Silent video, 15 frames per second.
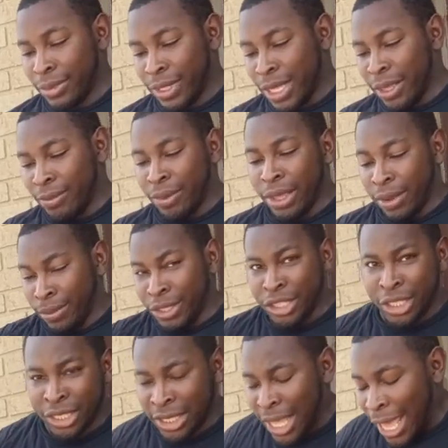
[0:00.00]
It was
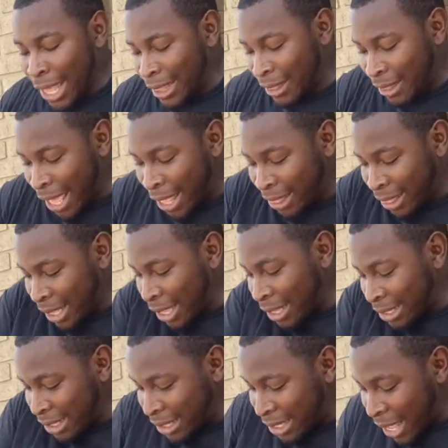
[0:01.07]
just that thing
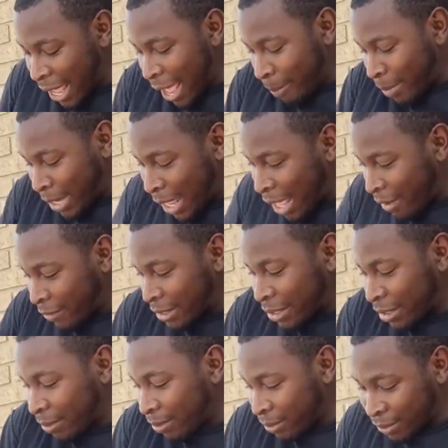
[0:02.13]
just happened to have
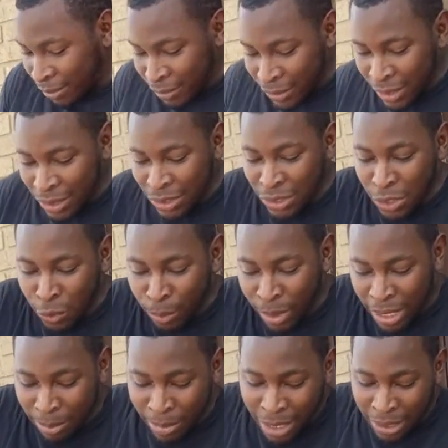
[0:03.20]
some soap
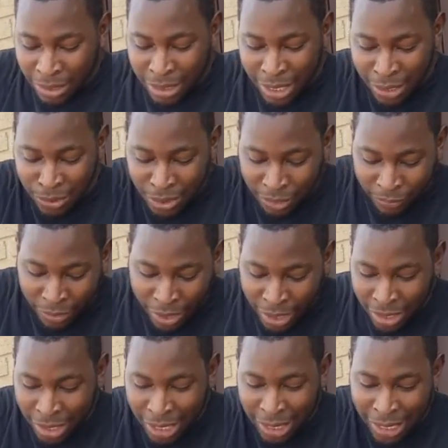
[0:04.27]
in it because I use it for
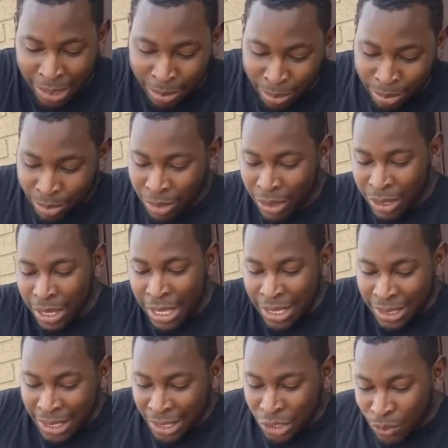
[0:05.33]
other cleaning
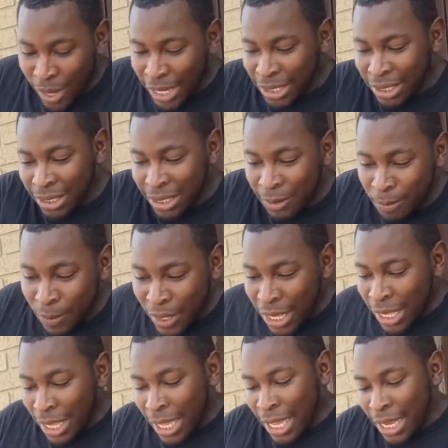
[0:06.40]
situations.
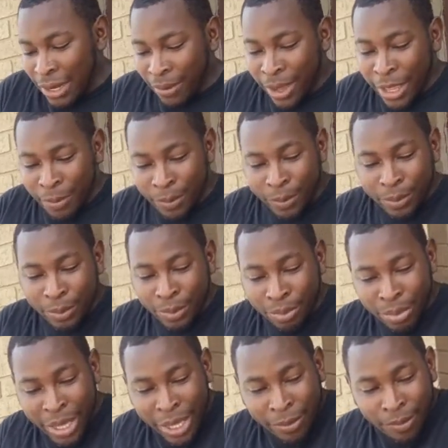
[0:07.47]
Anyway,
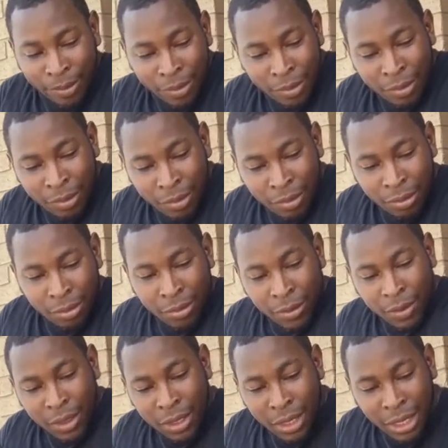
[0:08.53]
but
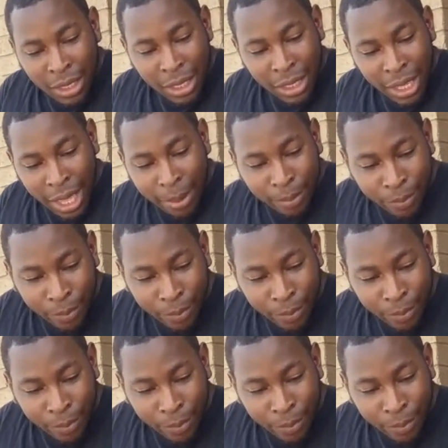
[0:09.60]
yeah.